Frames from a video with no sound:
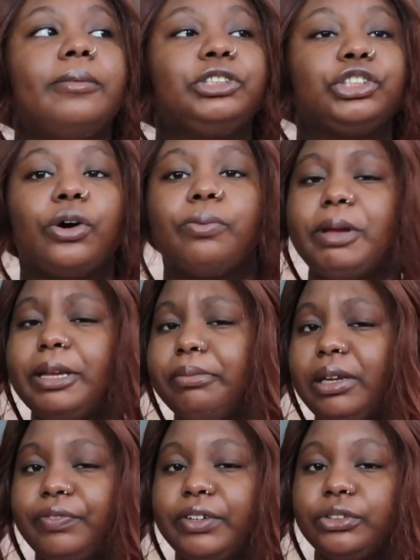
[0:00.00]
don't make
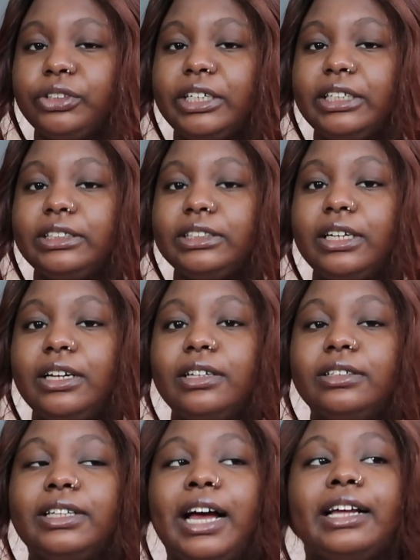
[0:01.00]
me feel drained,
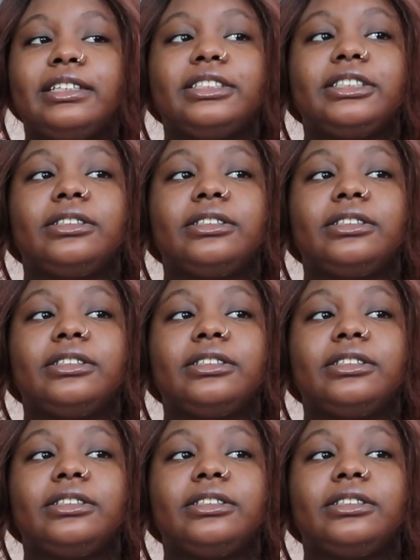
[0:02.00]
that